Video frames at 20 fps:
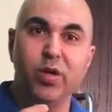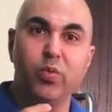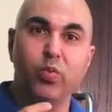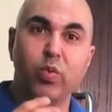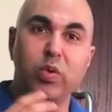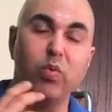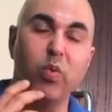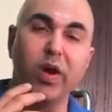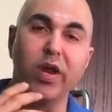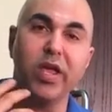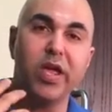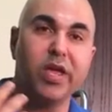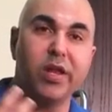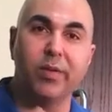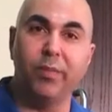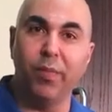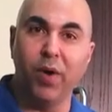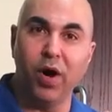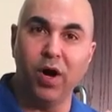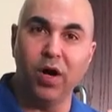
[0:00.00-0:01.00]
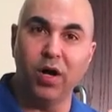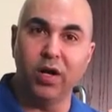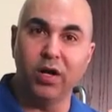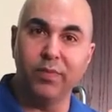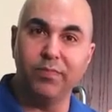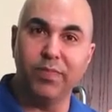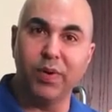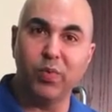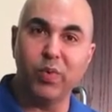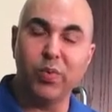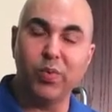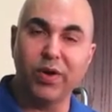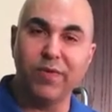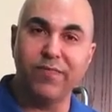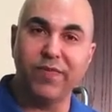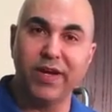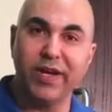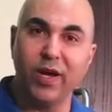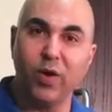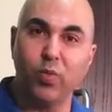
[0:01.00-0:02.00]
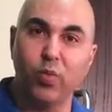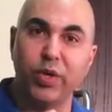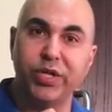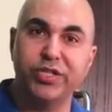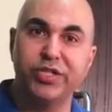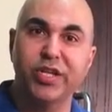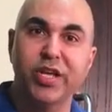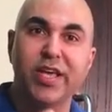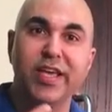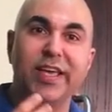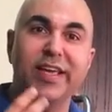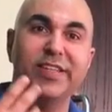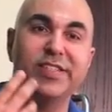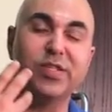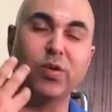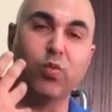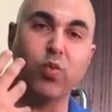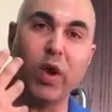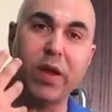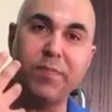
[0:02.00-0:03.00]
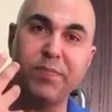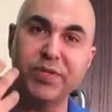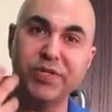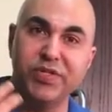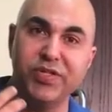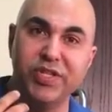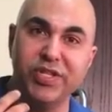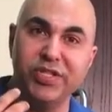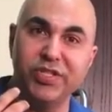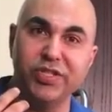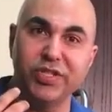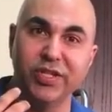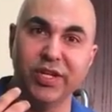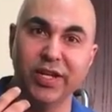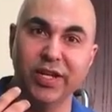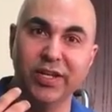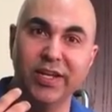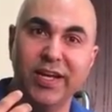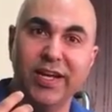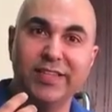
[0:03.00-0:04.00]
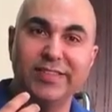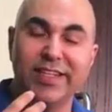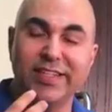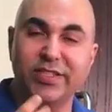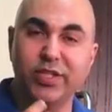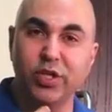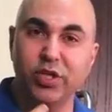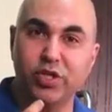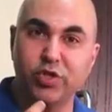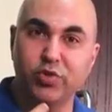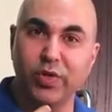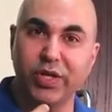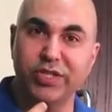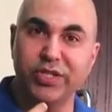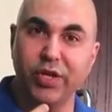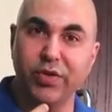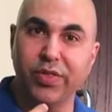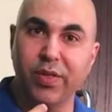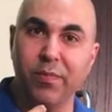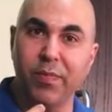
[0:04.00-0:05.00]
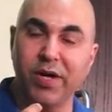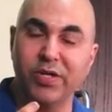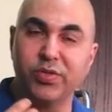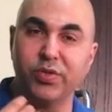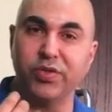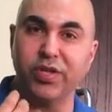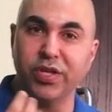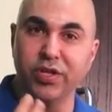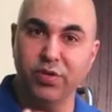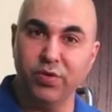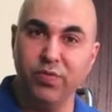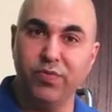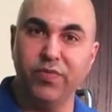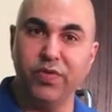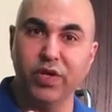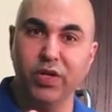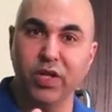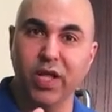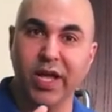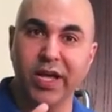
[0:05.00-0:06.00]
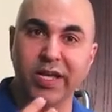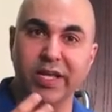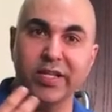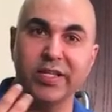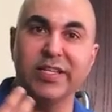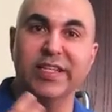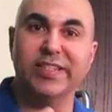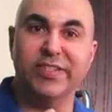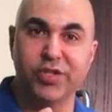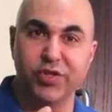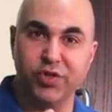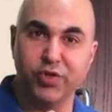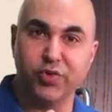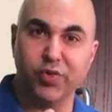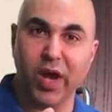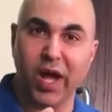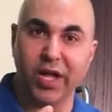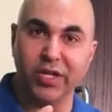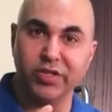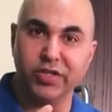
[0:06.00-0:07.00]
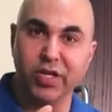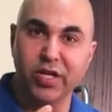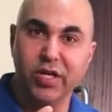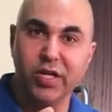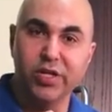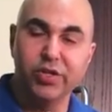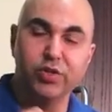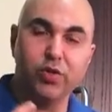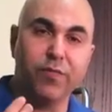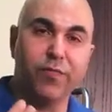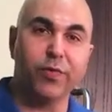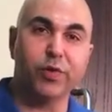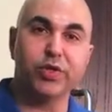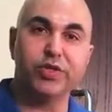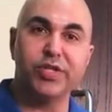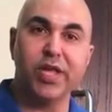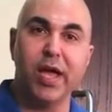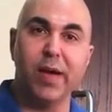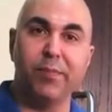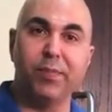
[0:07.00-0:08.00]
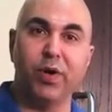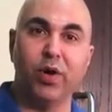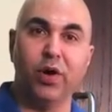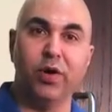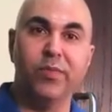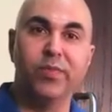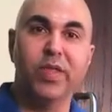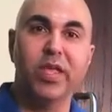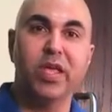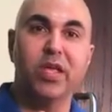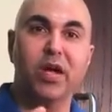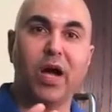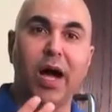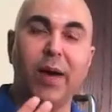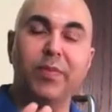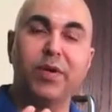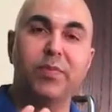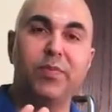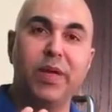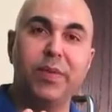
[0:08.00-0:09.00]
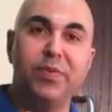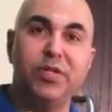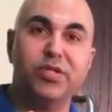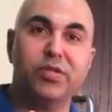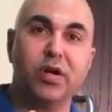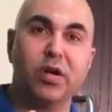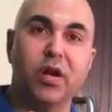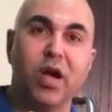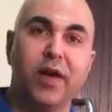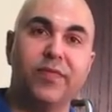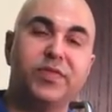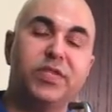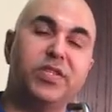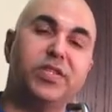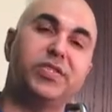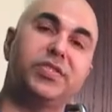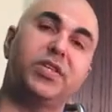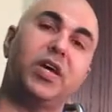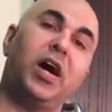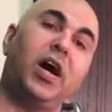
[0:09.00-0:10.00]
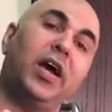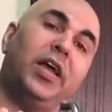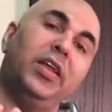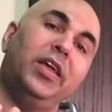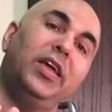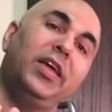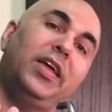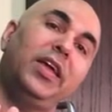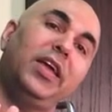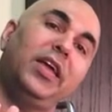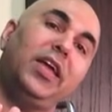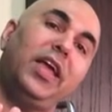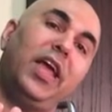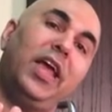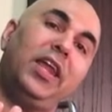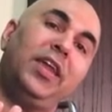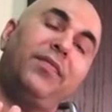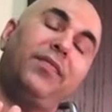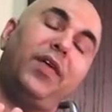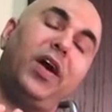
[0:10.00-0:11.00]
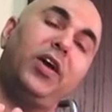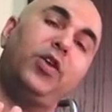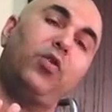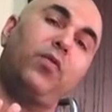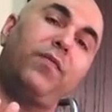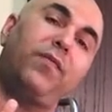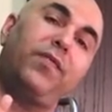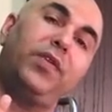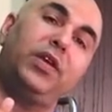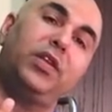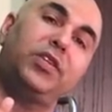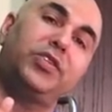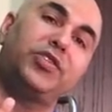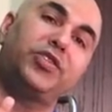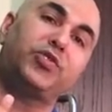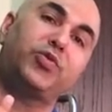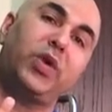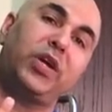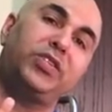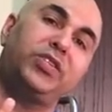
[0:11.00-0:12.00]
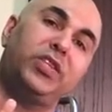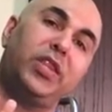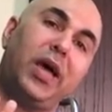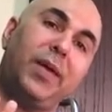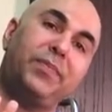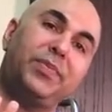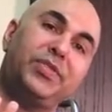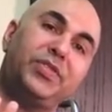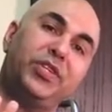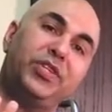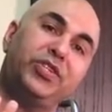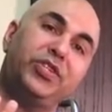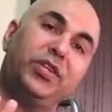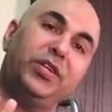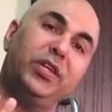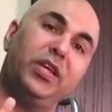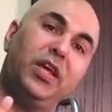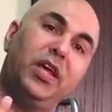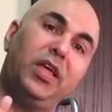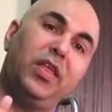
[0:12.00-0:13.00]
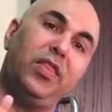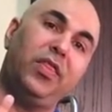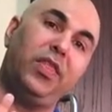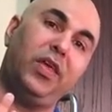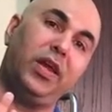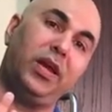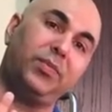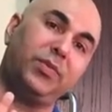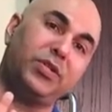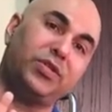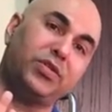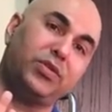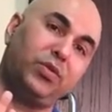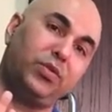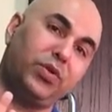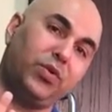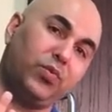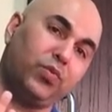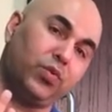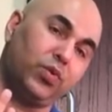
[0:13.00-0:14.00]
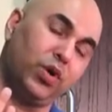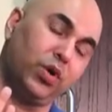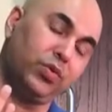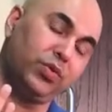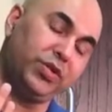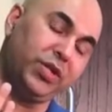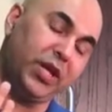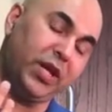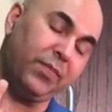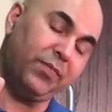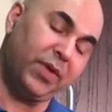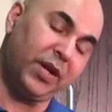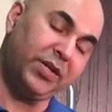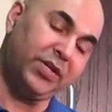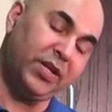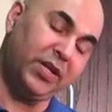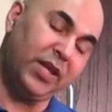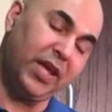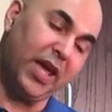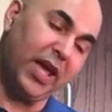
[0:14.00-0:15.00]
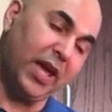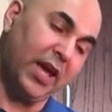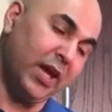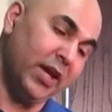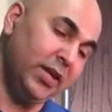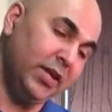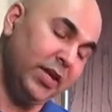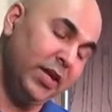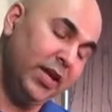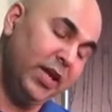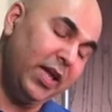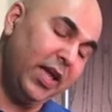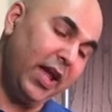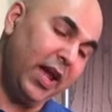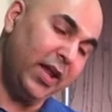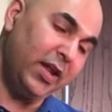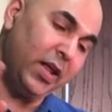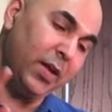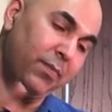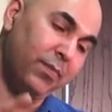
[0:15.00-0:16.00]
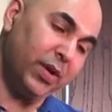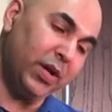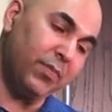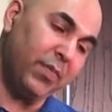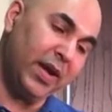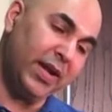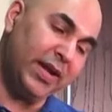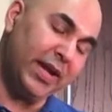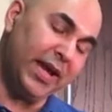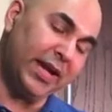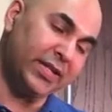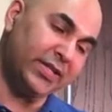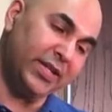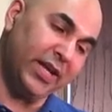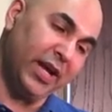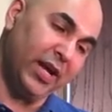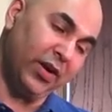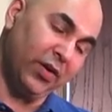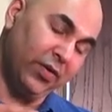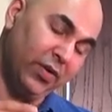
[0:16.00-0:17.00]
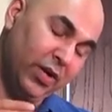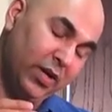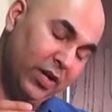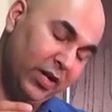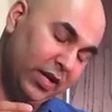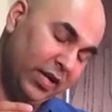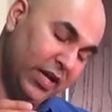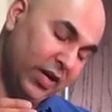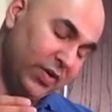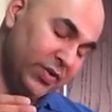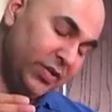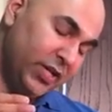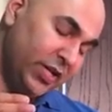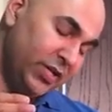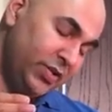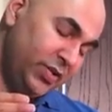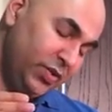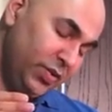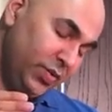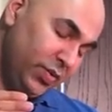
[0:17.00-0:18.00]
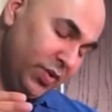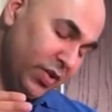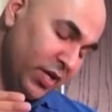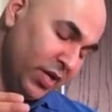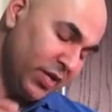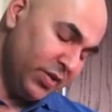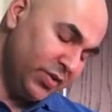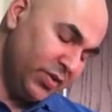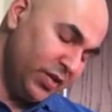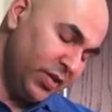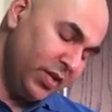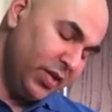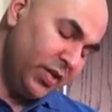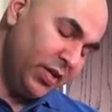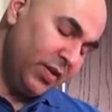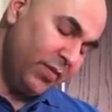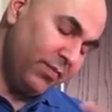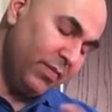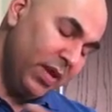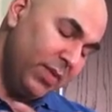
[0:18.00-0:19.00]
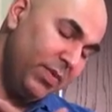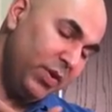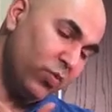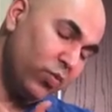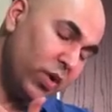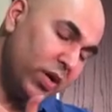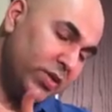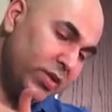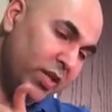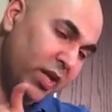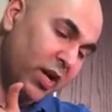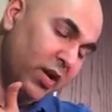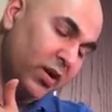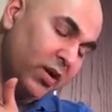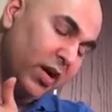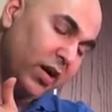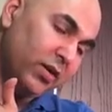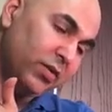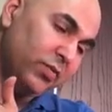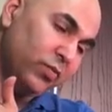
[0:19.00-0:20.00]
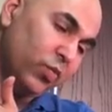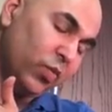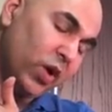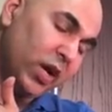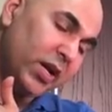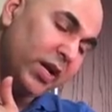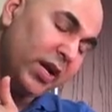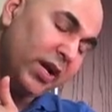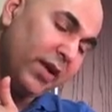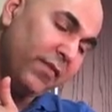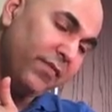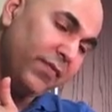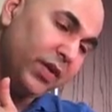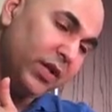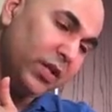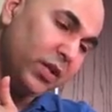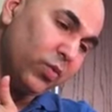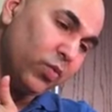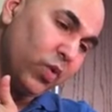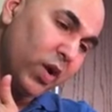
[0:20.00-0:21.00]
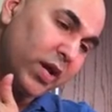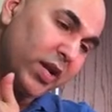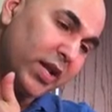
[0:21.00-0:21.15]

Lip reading: we want to hit them all, but we want to find out which is the right position that's going to stretch out the muscle that you feel like it needs a stretch. So for example, I'm going to maybe start off to the side, and if I don't feel a stretch in that position, then I'm going to slowly rotate my head and then bring my neck down. Now as I do this, maybe right there, I feel it right